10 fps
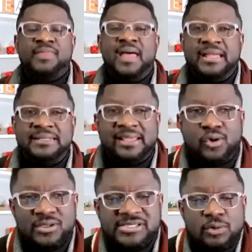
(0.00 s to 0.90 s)
that the
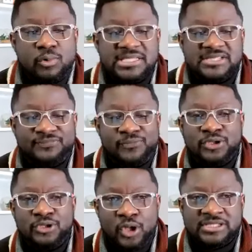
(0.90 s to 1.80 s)
consequence for
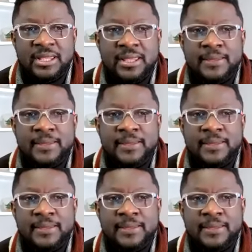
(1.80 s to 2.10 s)
not